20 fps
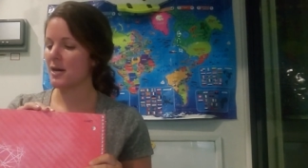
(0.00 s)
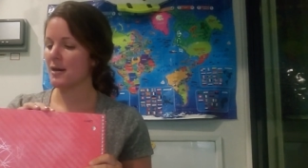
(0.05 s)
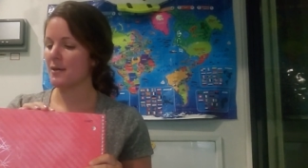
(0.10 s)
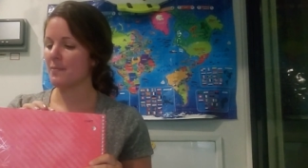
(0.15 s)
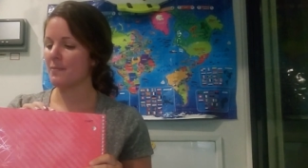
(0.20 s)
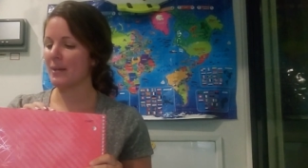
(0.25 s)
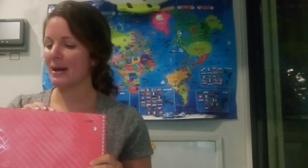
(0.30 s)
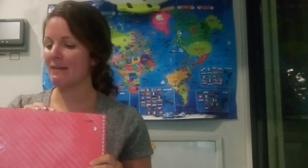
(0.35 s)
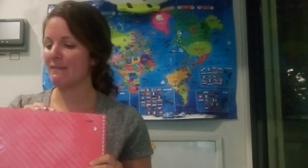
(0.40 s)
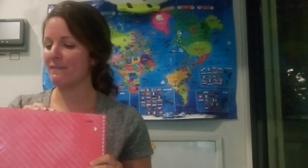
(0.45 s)

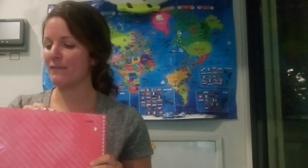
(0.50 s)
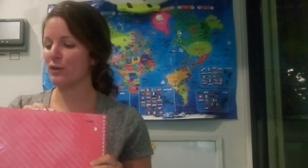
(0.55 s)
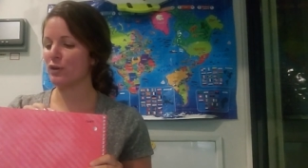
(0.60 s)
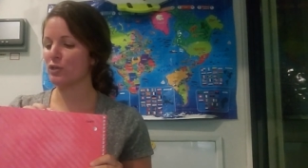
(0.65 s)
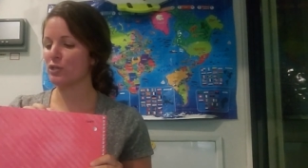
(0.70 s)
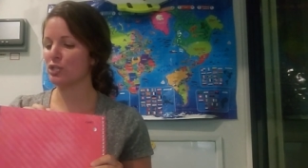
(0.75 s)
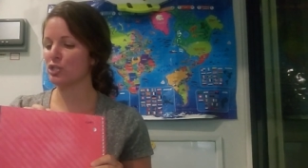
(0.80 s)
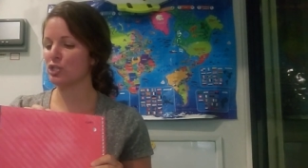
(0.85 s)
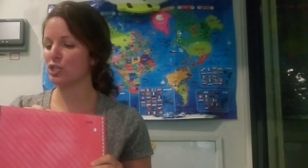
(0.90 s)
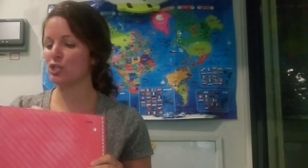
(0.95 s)
My
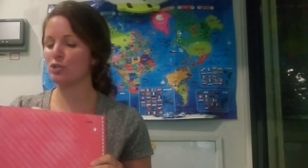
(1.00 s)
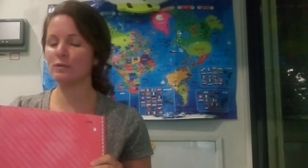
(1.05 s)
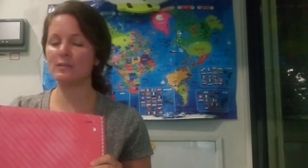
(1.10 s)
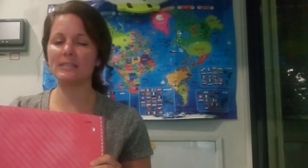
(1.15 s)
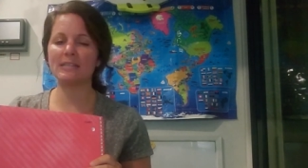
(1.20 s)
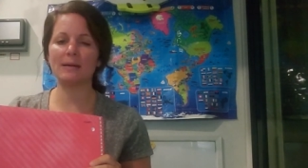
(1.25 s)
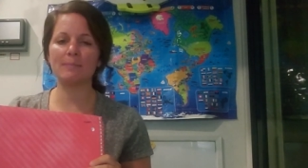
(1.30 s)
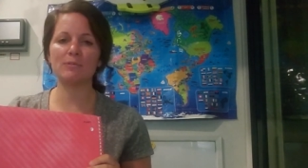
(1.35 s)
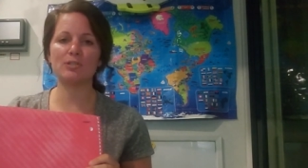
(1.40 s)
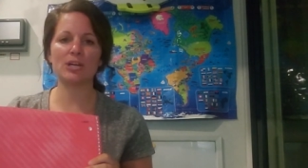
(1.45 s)
first two
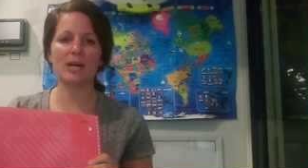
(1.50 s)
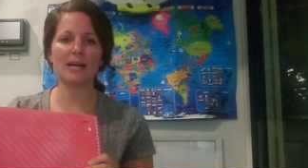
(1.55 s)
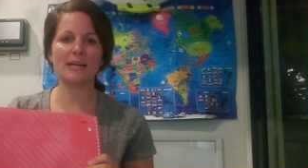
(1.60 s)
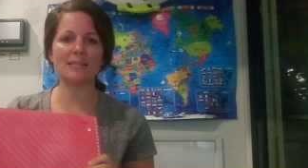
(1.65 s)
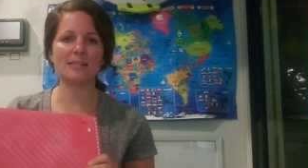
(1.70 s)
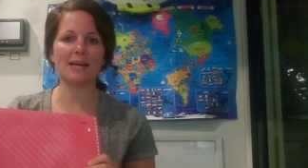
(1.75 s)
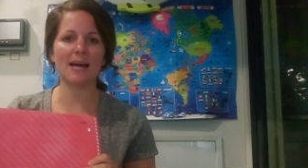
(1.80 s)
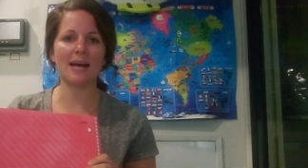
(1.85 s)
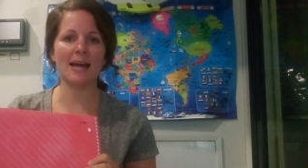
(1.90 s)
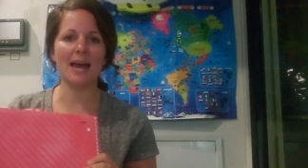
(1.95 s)
subjects
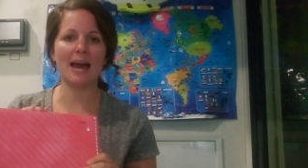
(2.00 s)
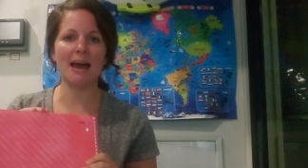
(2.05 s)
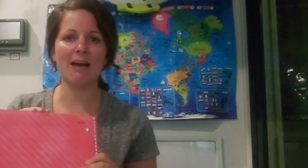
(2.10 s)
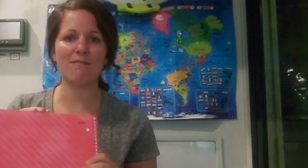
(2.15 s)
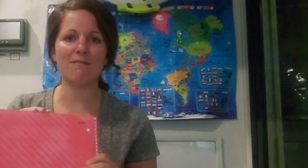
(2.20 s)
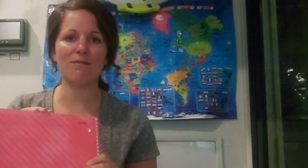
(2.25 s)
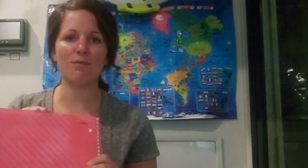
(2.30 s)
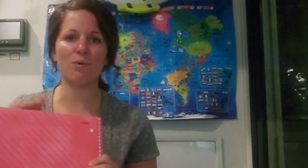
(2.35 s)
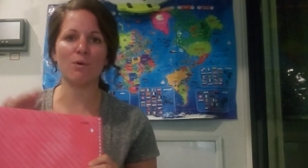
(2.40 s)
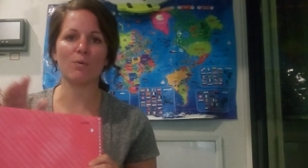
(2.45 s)
I
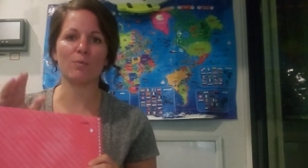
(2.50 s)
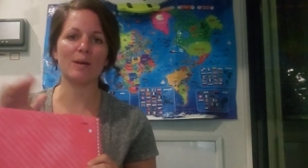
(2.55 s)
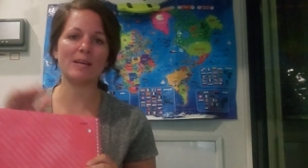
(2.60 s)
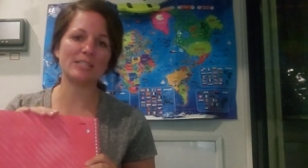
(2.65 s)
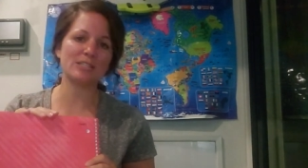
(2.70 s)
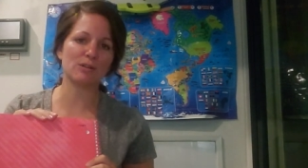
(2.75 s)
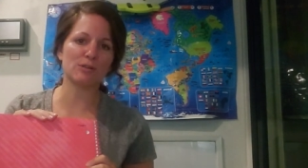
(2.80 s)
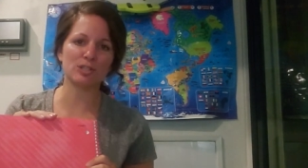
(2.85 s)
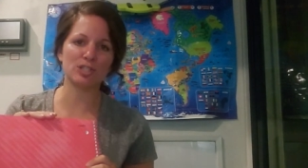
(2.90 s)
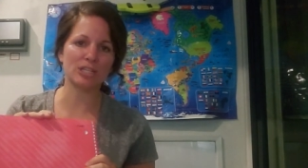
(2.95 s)
have for
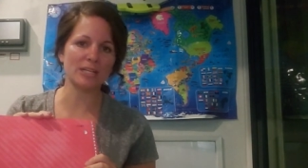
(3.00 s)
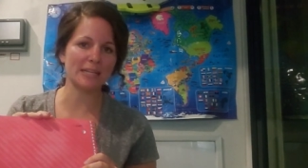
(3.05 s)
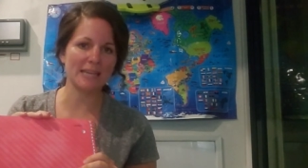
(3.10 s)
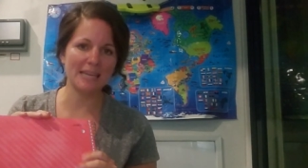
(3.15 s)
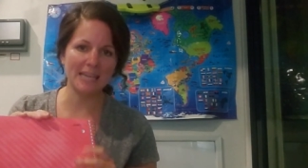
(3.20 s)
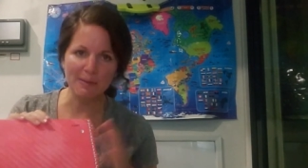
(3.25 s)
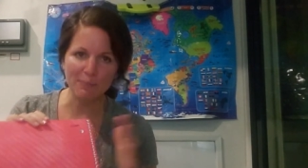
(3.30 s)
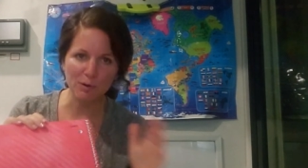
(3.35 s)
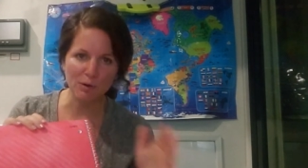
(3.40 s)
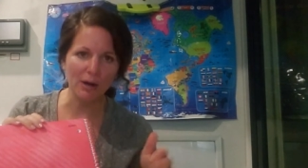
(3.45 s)
researching
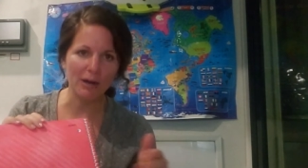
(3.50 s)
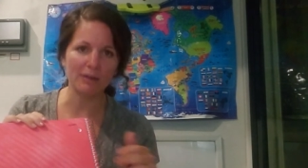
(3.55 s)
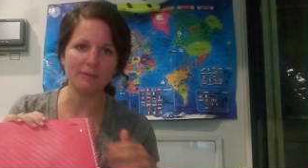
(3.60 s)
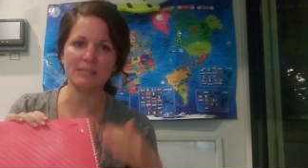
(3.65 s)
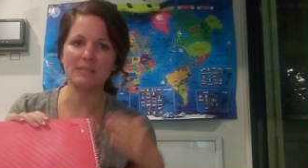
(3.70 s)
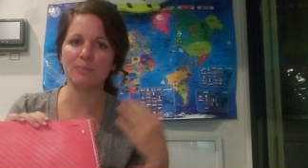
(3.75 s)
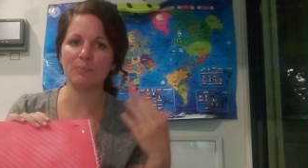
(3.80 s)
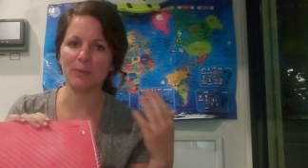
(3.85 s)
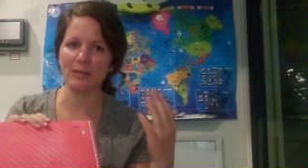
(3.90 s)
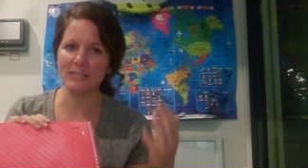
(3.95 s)
campgrounds
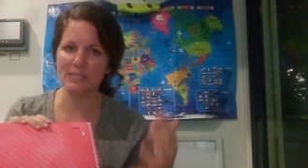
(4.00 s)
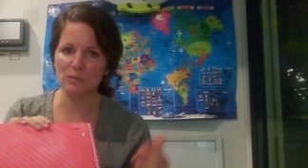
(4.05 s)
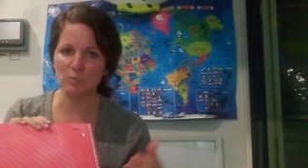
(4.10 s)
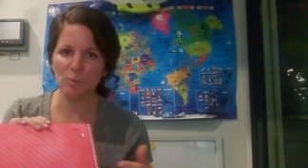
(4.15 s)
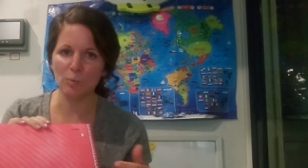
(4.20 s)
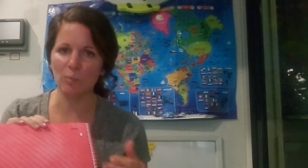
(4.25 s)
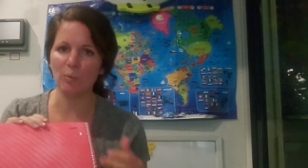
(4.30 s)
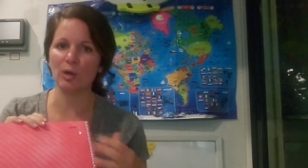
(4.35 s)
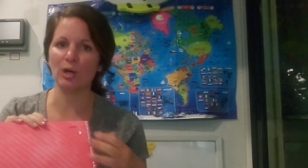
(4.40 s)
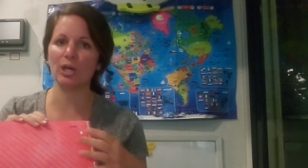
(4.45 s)
and places we
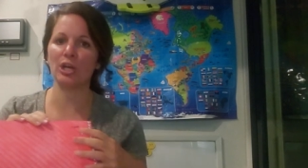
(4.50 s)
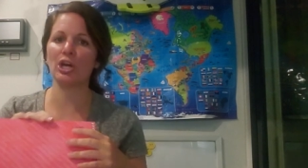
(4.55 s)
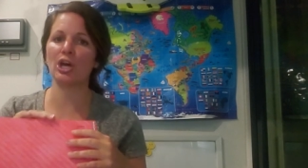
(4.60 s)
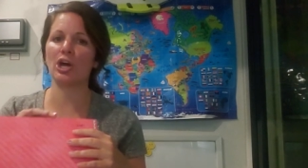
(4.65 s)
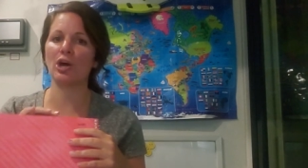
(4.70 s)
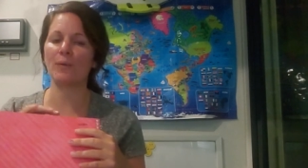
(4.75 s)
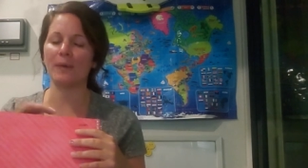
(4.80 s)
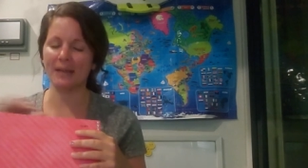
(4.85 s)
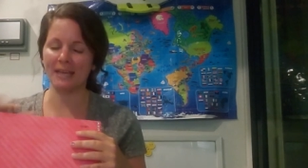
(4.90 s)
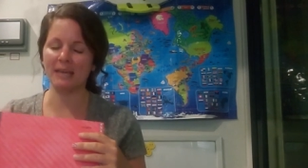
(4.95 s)
want to
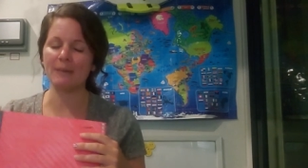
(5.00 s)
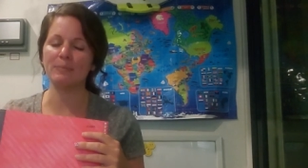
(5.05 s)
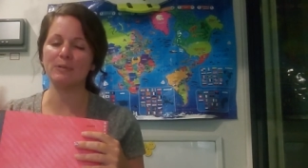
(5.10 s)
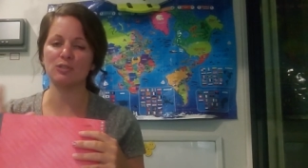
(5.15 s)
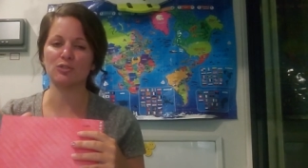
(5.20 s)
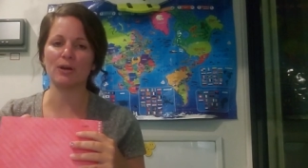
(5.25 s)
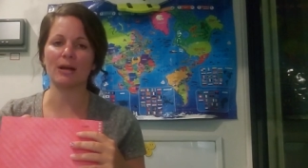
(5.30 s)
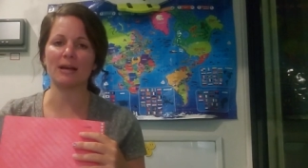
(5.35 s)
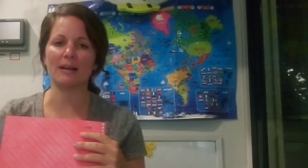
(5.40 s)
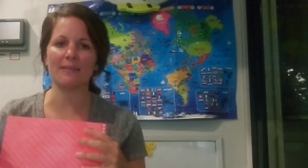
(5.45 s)
go and keeping
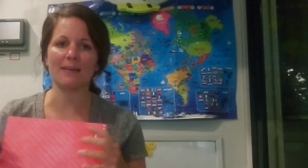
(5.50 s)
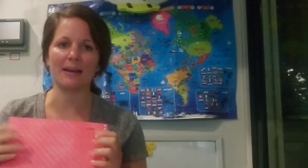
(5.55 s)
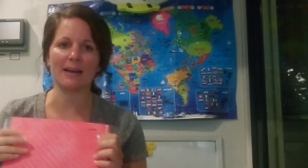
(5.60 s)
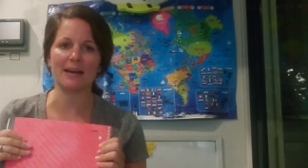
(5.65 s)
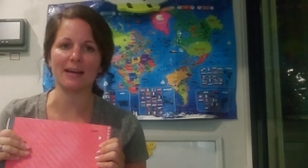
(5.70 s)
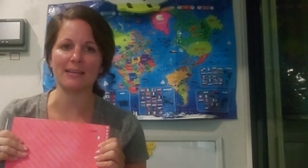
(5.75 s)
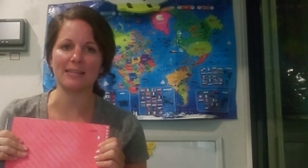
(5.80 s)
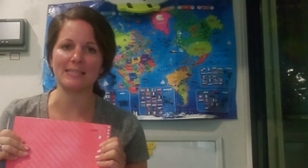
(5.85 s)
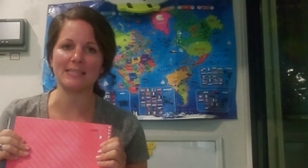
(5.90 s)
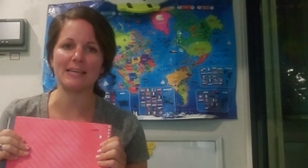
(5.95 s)
track of that
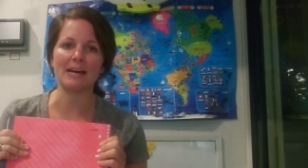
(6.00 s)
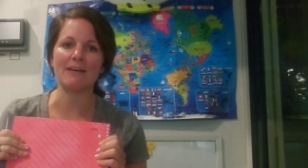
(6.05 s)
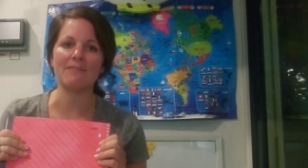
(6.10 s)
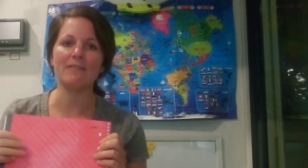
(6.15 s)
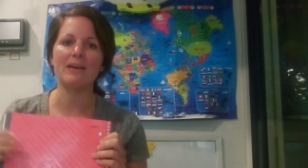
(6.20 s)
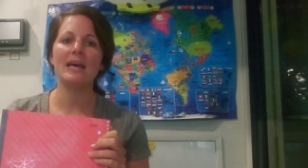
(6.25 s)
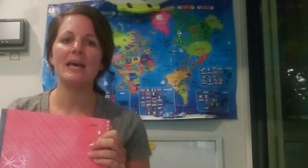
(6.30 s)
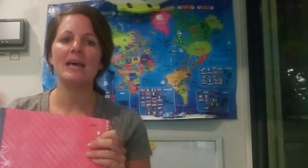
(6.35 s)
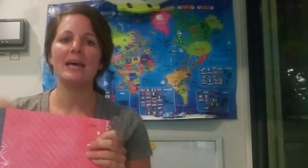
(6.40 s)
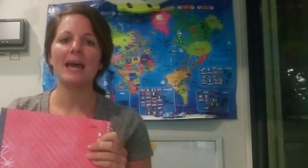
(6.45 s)
kind of stuff.
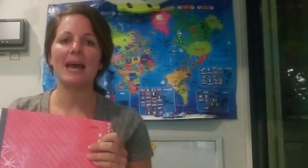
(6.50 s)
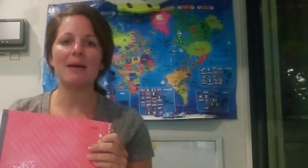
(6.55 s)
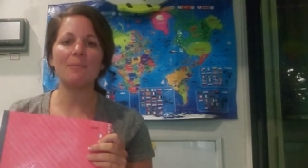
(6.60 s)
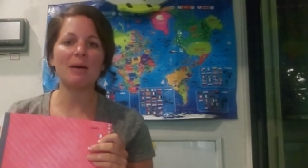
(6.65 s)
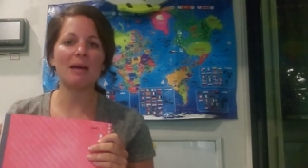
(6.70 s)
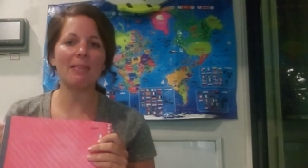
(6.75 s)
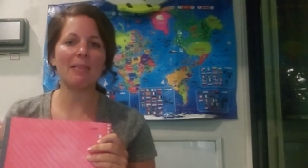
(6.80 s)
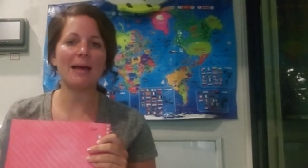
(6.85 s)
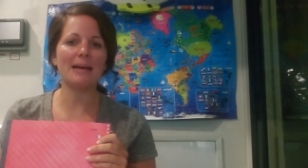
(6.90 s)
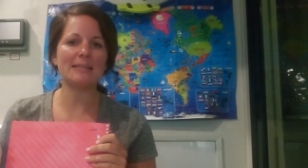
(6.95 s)
And
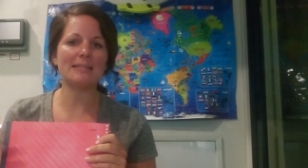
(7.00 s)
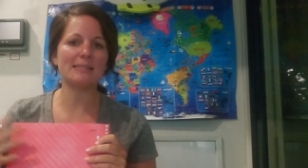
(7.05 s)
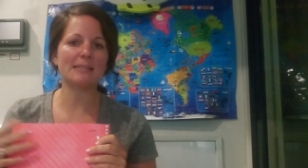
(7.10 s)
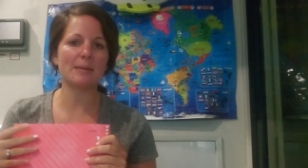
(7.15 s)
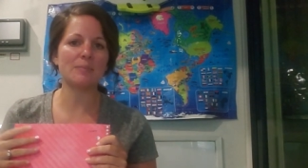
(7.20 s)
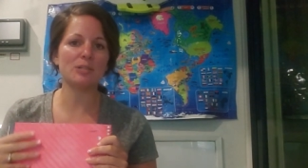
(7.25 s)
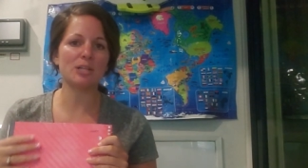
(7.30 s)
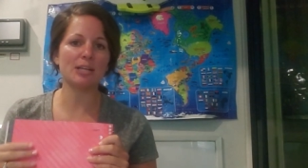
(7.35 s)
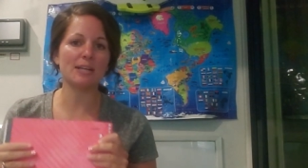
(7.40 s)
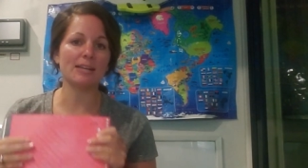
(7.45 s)
my last
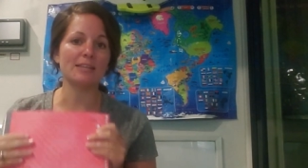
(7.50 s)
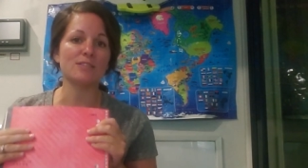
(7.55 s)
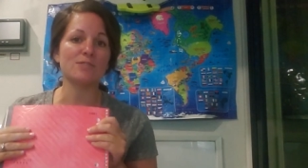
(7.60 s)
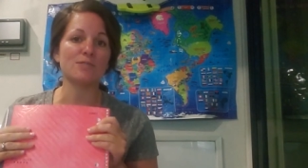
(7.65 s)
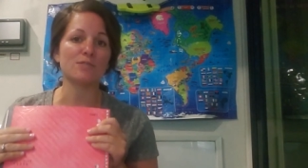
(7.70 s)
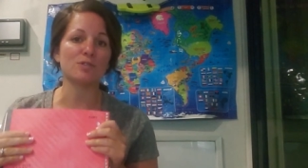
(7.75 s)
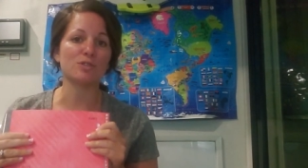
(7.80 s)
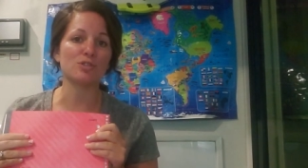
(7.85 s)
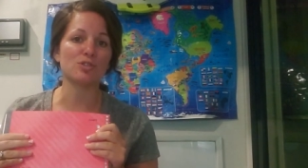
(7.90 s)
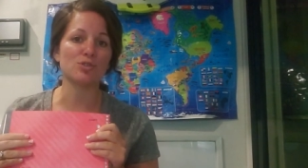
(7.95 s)
subject is
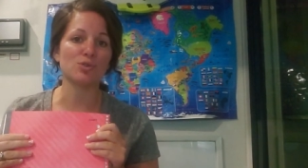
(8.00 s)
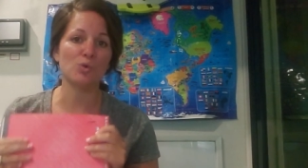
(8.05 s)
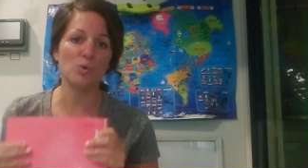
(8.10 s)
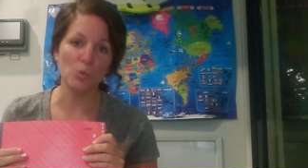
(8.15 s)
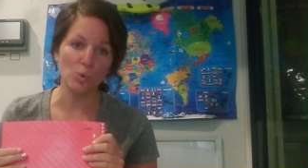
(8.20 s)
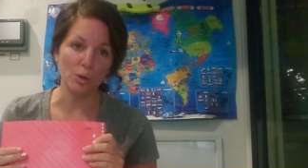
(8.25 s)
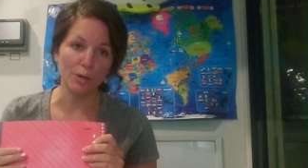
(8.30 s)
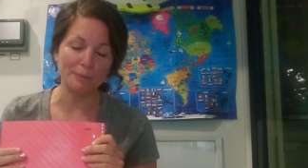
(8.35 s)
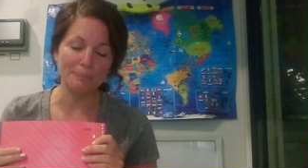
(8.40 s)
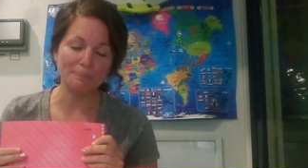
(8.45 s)
for
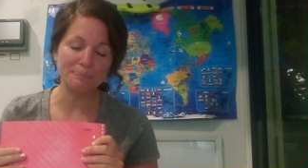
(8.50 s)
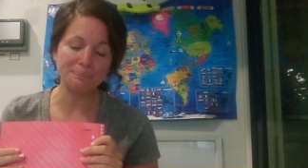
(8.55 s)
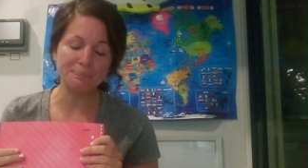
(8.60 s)
school.